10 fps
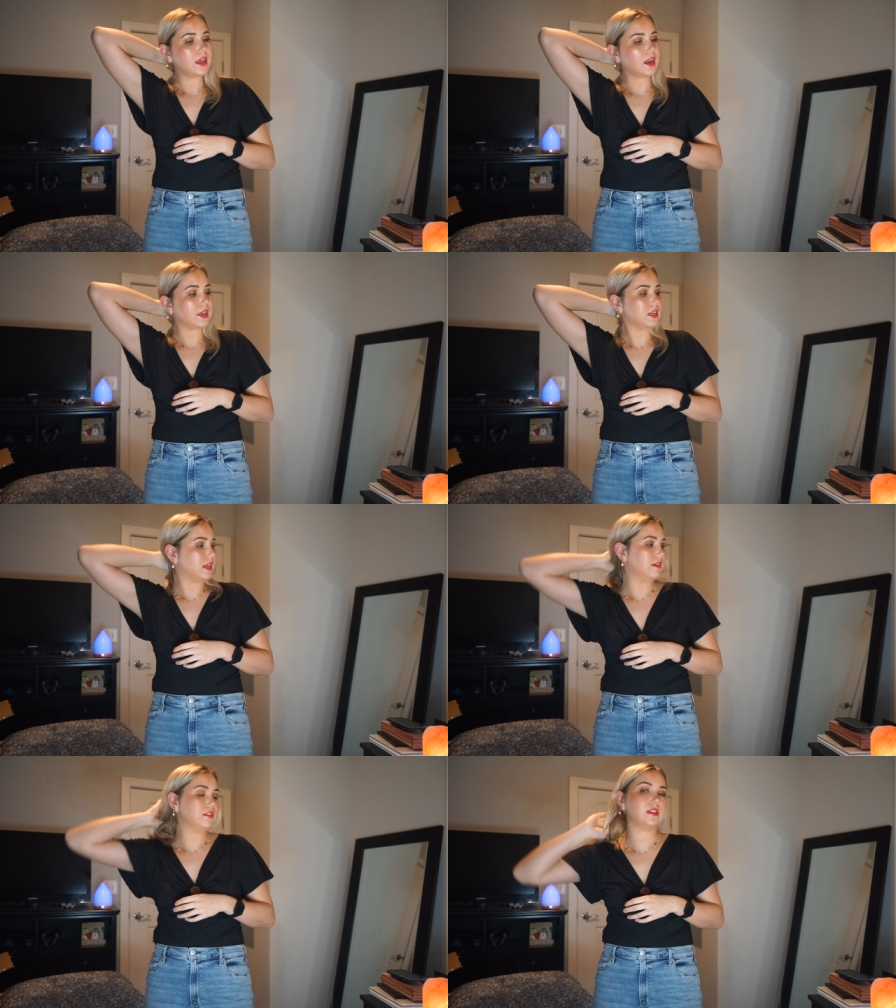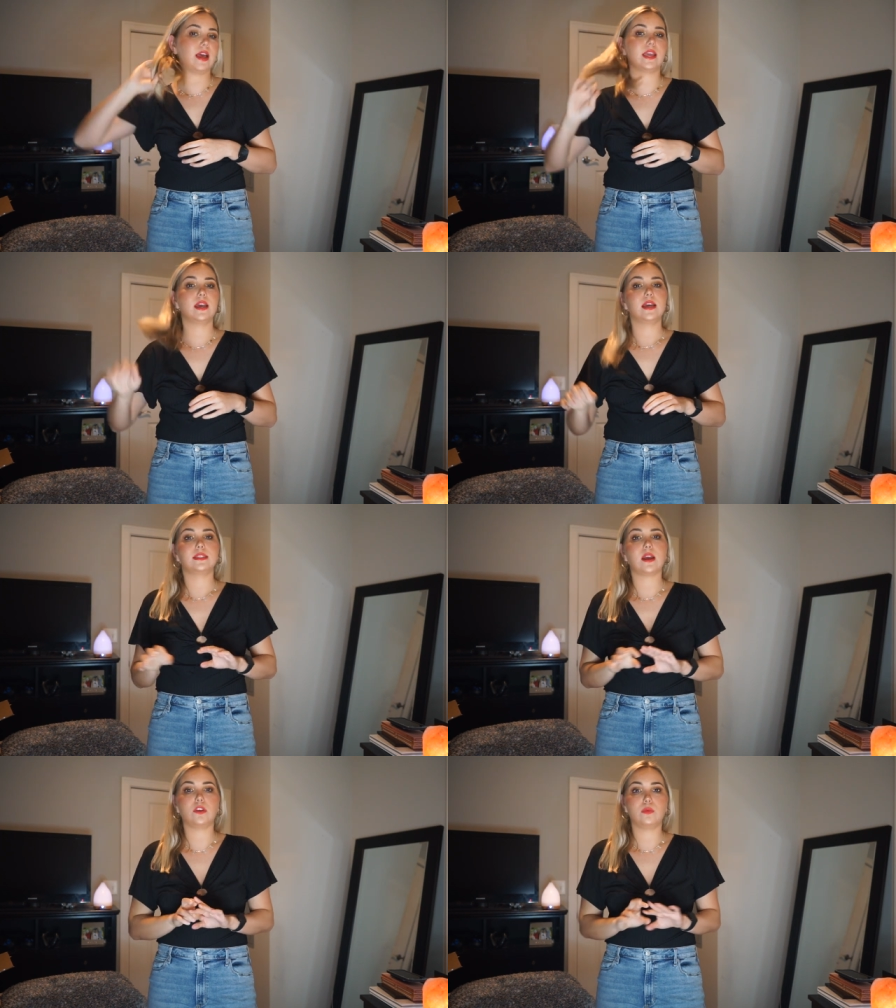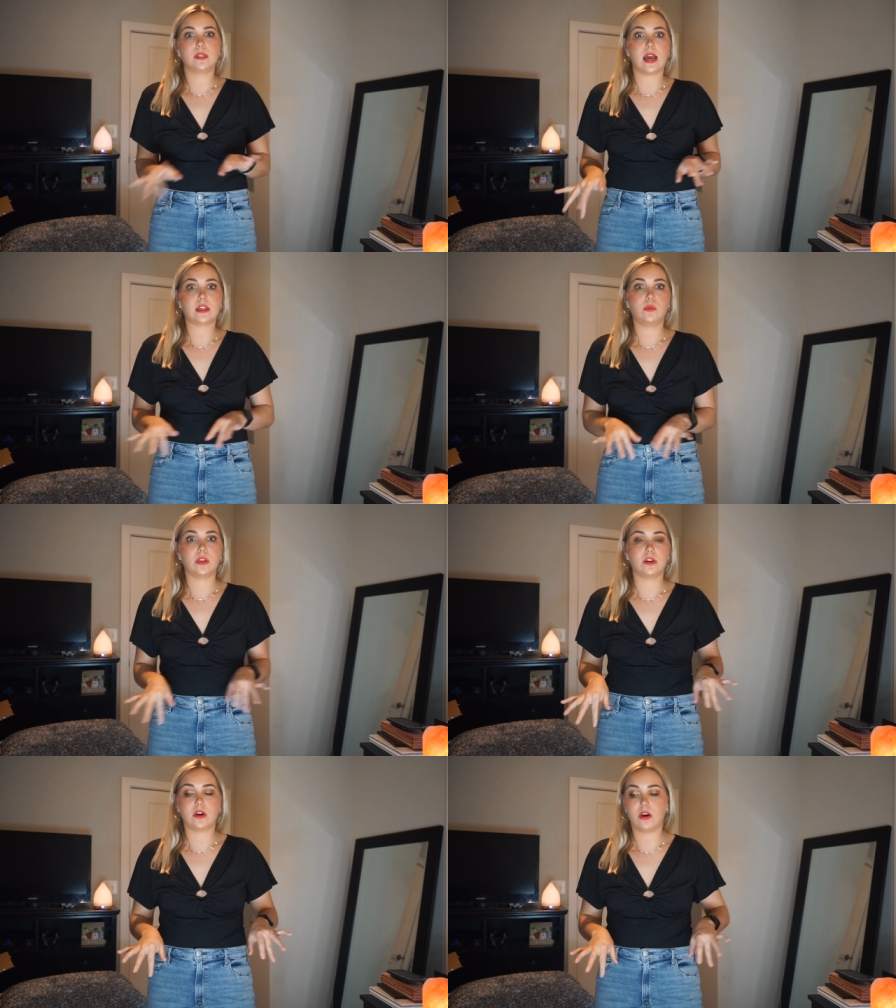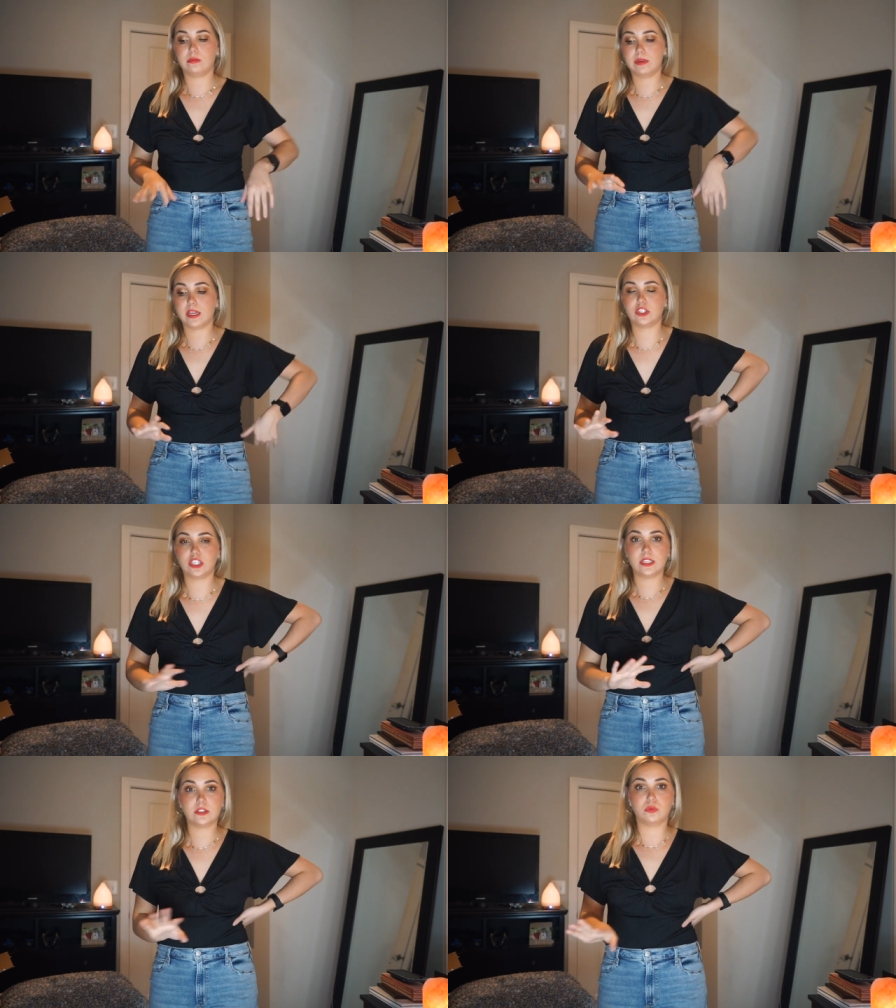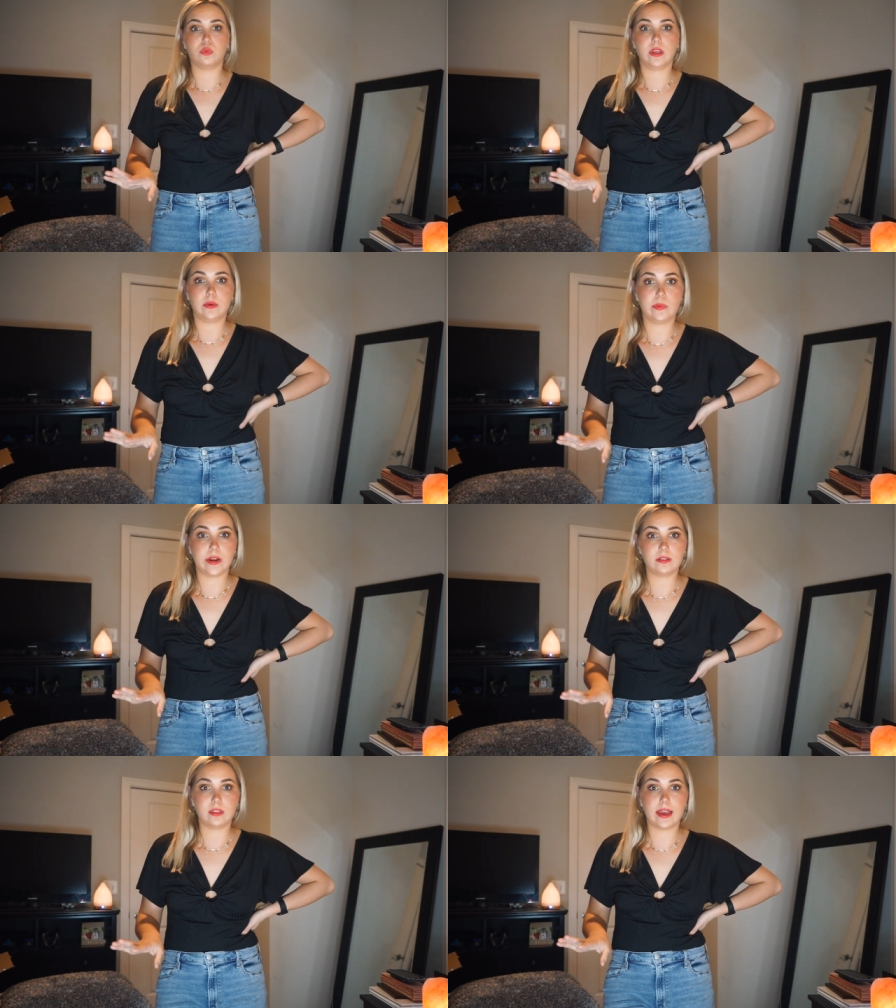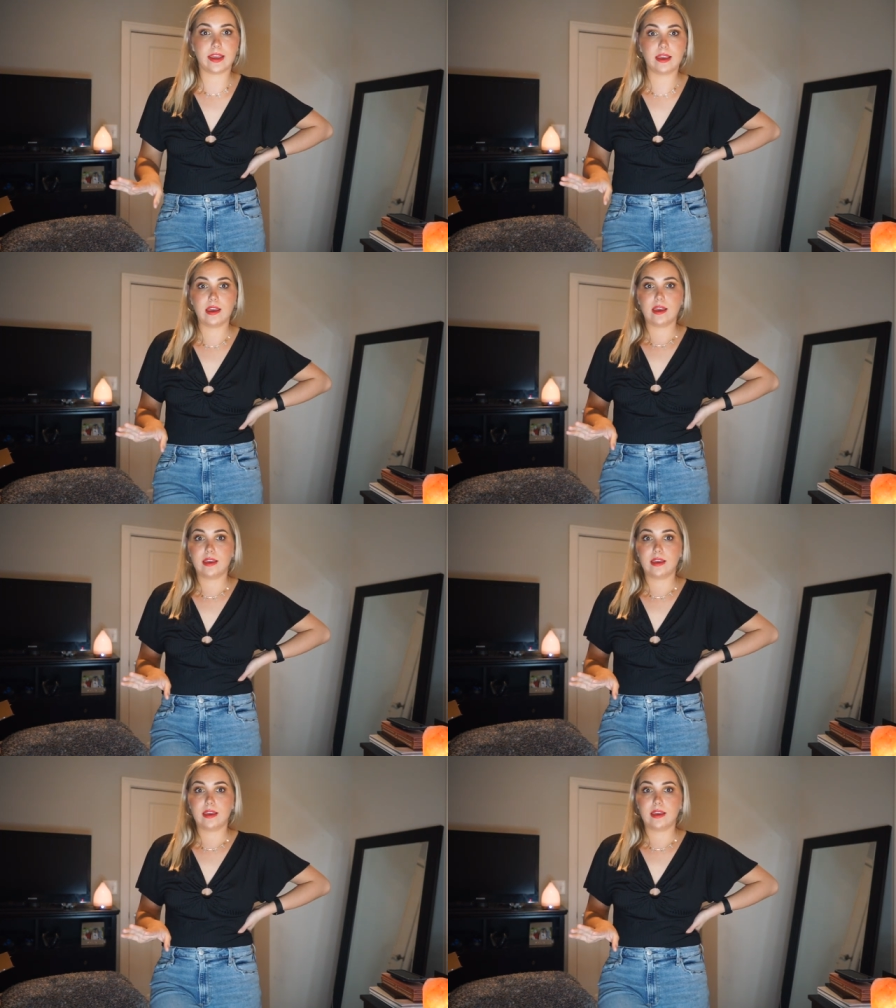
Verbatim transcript: And I can even like tell you exactly what they're called because Sheen's really weird. Like